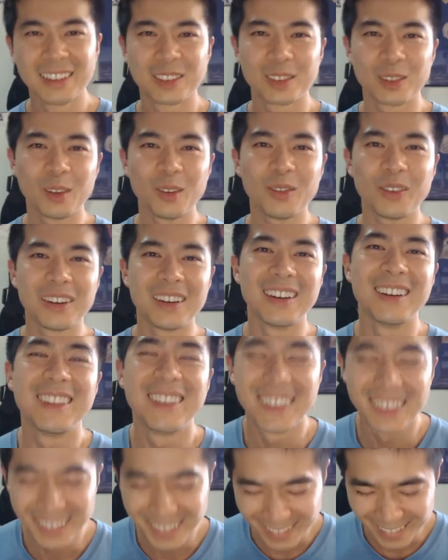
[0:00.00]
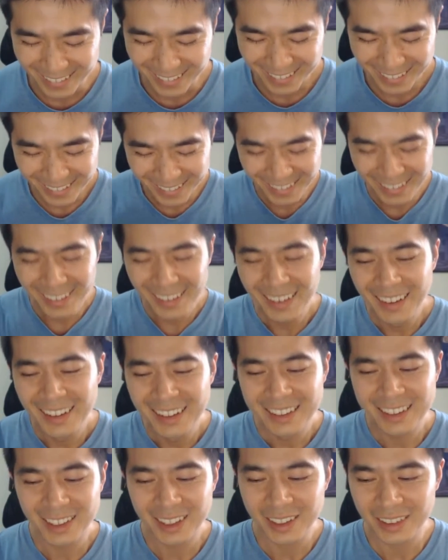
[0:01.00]
So fun.
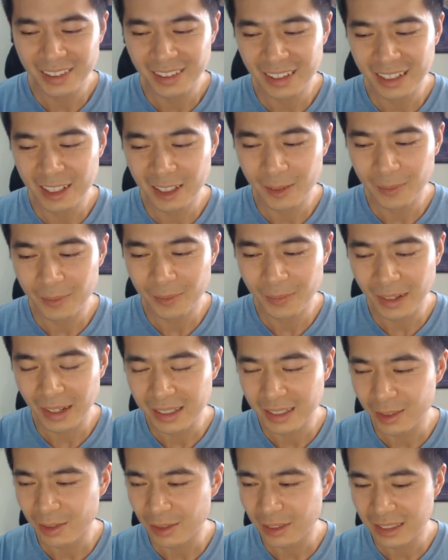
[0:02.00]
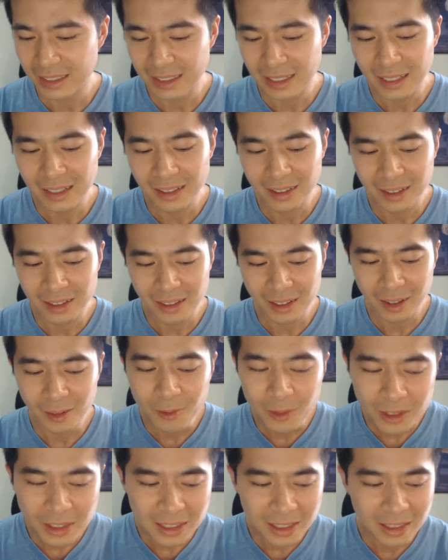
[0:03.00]
So I just want to say that
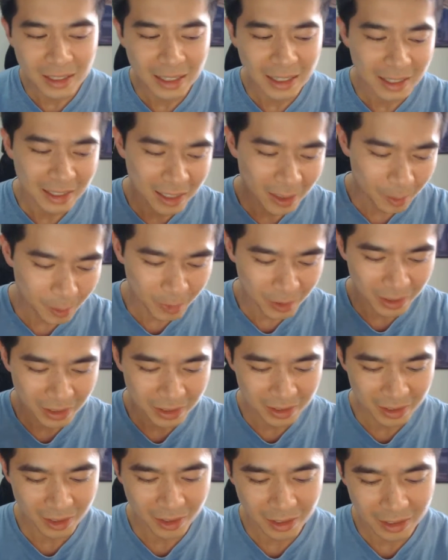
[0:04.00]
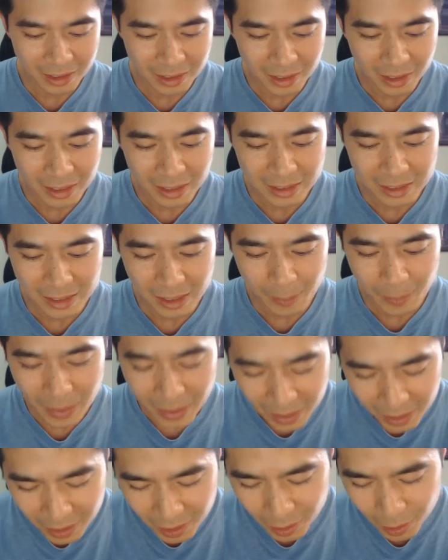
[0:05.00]
I'm really glad a couple of years ago I decided to get
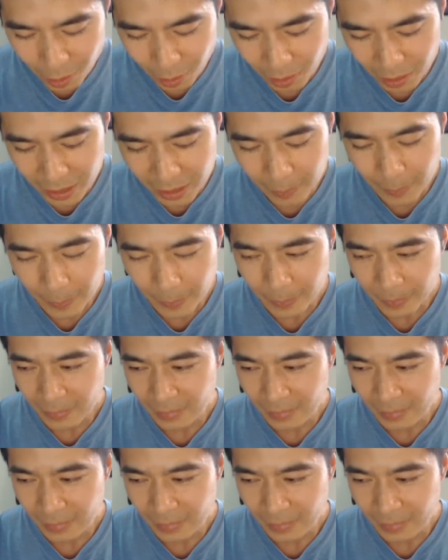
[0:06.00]
back into drawing.